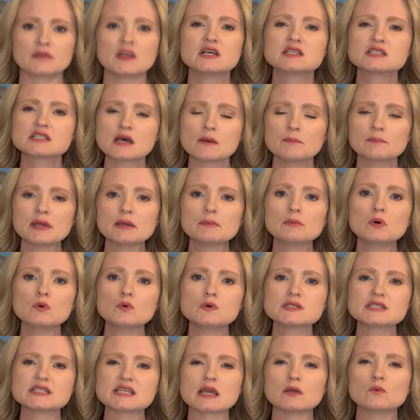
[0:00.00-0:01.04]
Some people will
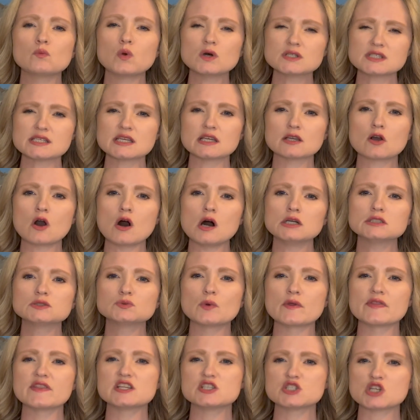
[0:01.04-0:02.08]
say, what's it called when
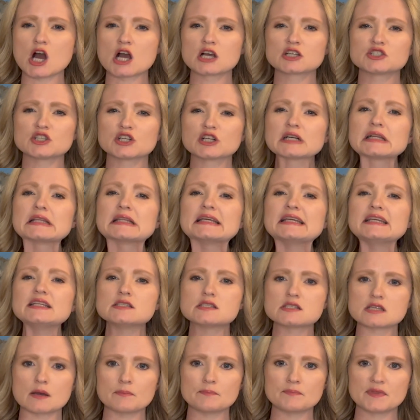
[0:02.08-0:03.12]
the doctor cleans
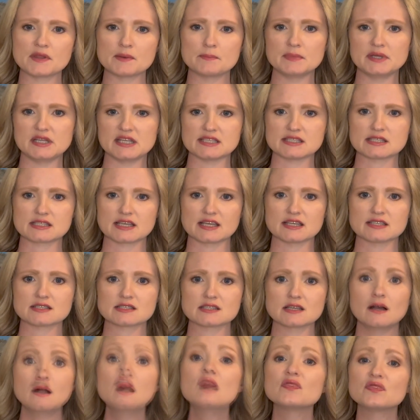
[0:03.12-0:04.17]
up the meniscus?
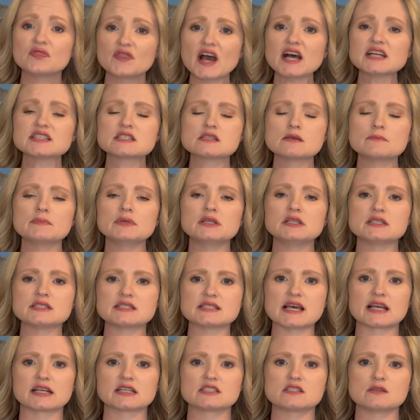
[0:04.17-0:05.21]
That's a
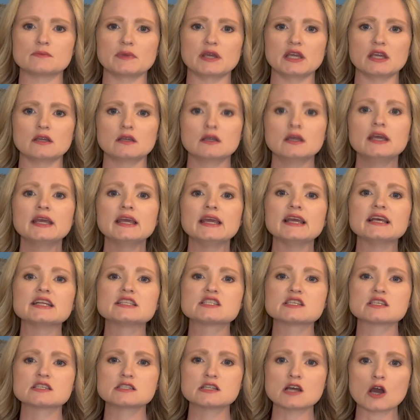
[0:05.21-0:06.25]
meniscectomy. It's
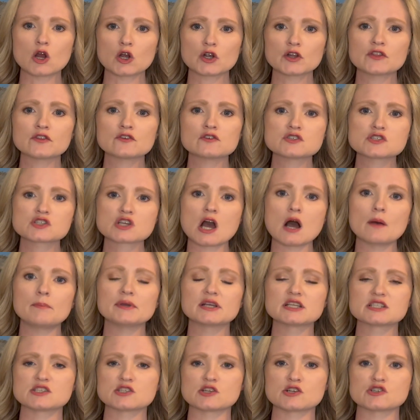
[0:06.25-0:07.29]
an arthroscopic
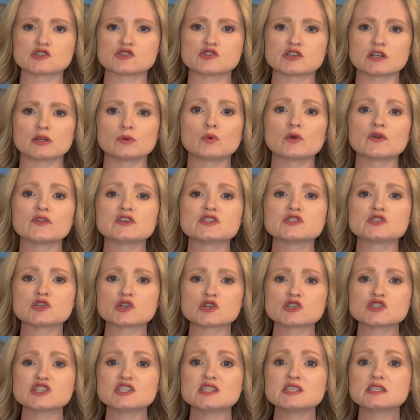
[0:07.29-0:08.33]
surgery where the
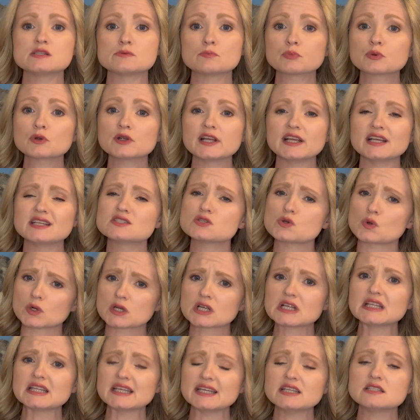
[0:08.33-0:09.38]
surgeon debrides or
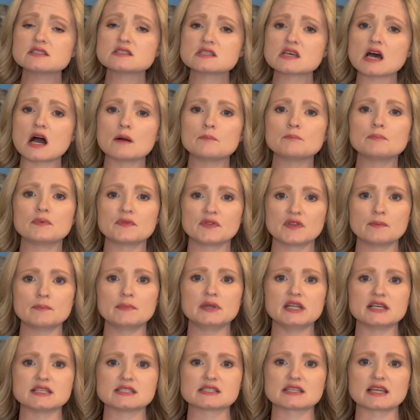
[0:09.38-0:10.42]
cleans up the
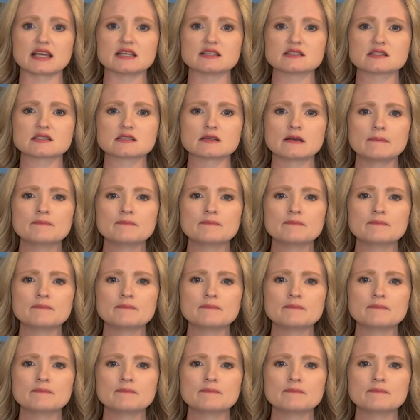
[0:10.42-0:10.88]
meniscus.